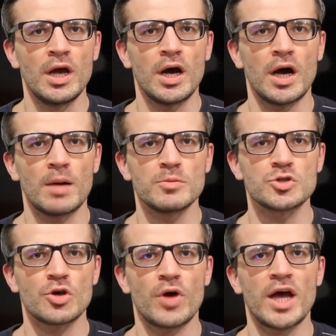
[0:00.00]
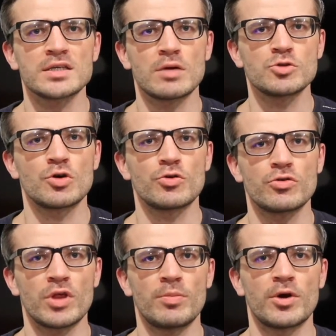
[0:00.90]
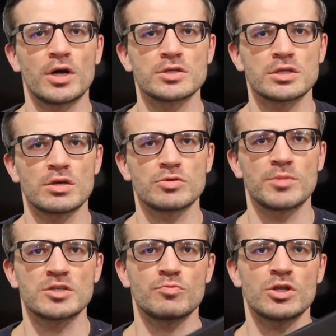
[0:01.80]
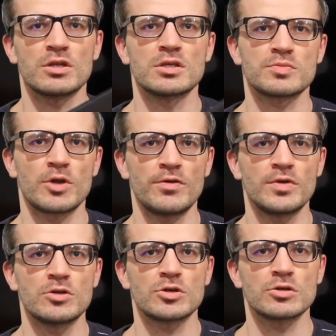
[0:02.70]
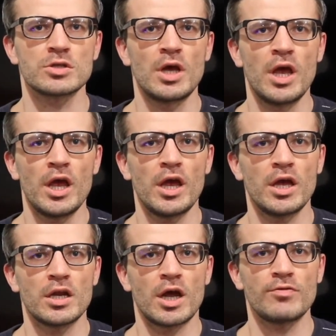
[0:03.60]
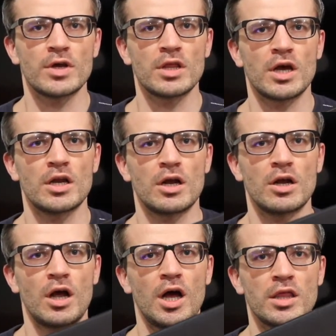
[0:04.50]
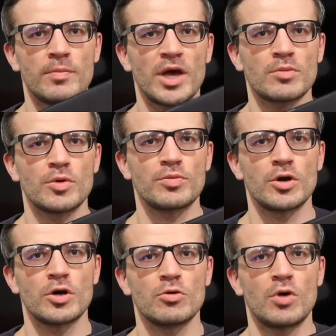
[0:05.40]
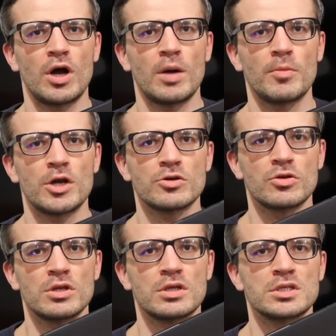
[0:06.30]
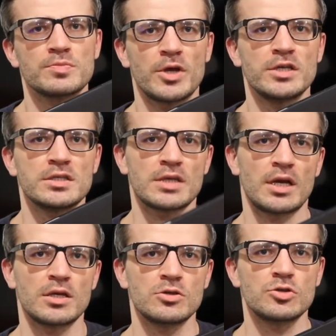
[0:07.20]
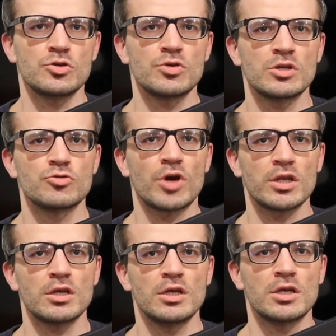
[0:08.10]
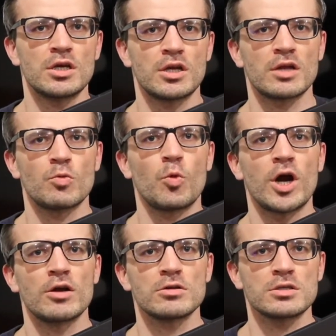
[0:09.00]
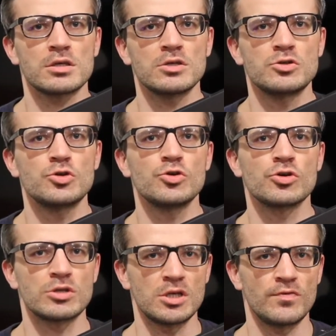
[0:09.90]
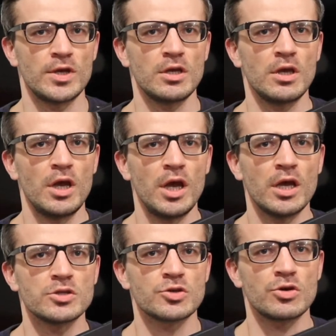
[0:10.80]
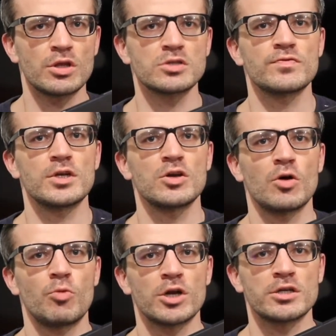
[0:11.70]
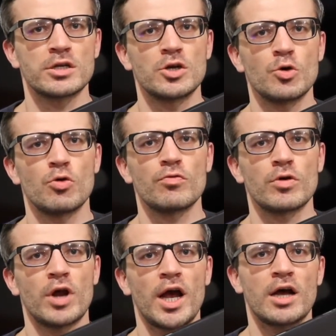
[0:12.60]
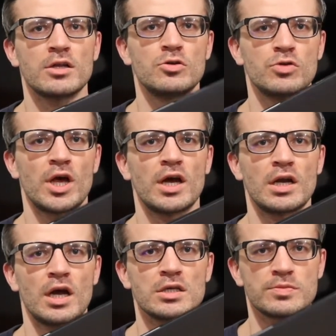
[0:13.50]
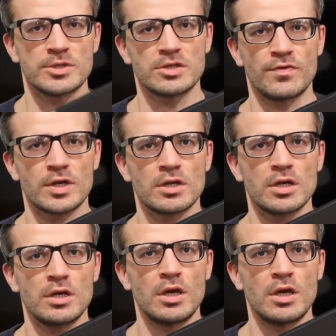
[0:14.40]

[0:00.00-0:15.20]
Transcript: Um, so as I was going through that process, I was messing with the display features, and I found that on the MacBook Pro, um, under the display settings, you can directly connect wirelessly to your TV. And so in this video, I wanted to go over how to do that uh, specifically.